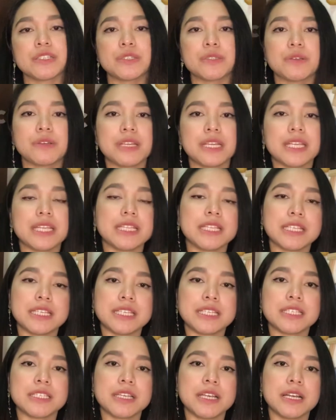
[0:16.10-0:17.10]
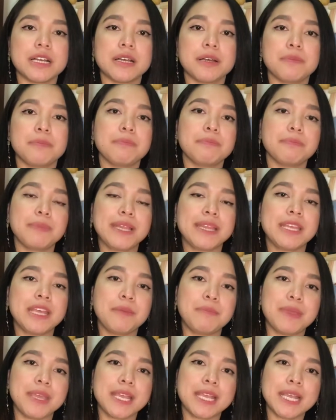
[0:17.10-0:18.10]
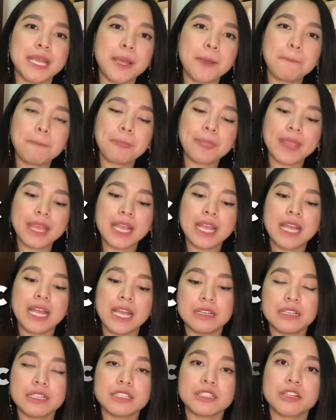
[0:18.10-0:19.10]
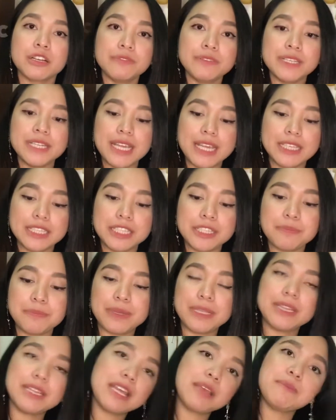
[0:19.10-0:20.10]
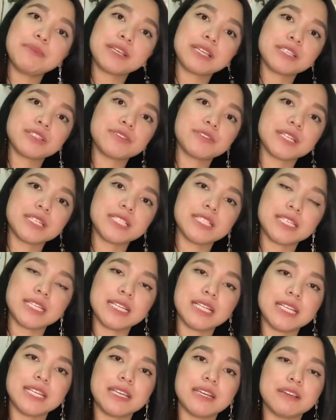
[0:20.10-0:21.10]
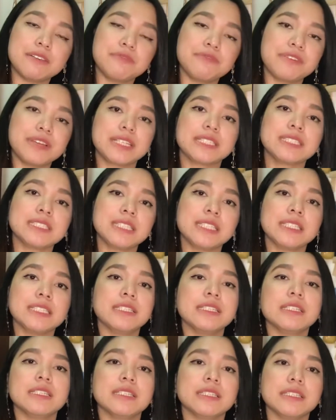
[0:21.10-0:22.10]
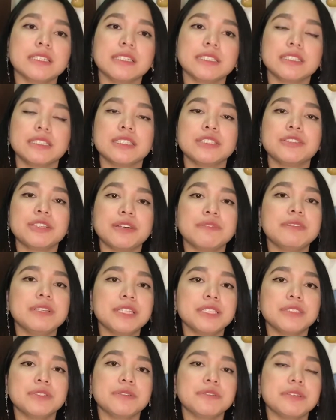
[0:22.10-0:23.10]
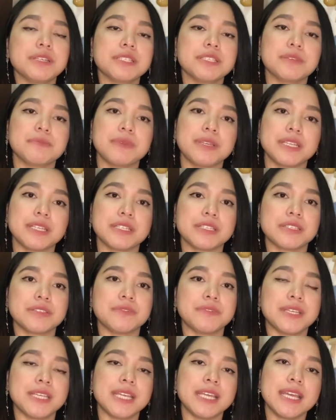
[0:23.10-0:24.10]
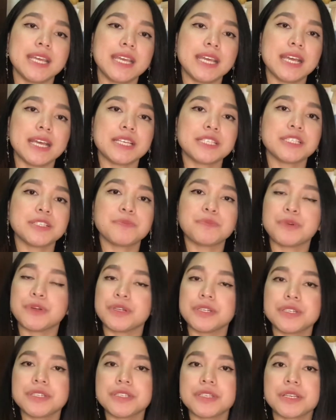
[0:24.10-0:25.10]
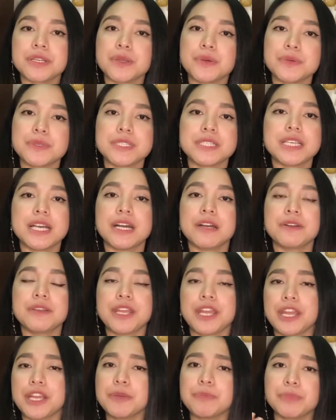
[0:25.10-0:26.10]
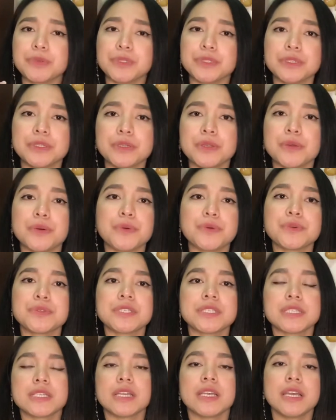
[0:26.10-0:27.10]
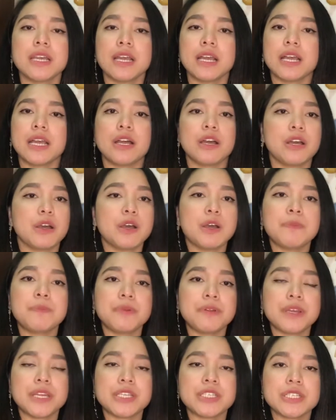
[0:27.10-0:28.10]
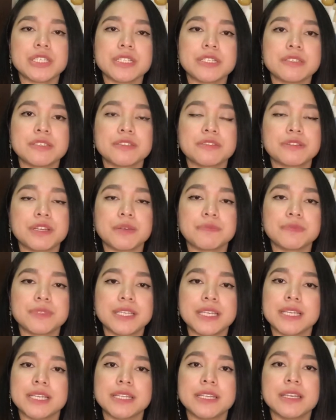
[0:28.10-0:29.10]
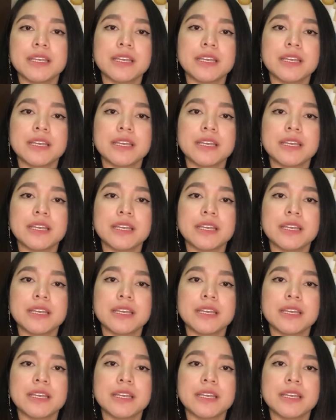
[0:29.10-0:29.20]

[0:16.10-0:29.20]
during this pandemic. COVID-19 pandemic has drastically affected the travel and tourism industry as the borders closed down, airport closed, operations disrupted,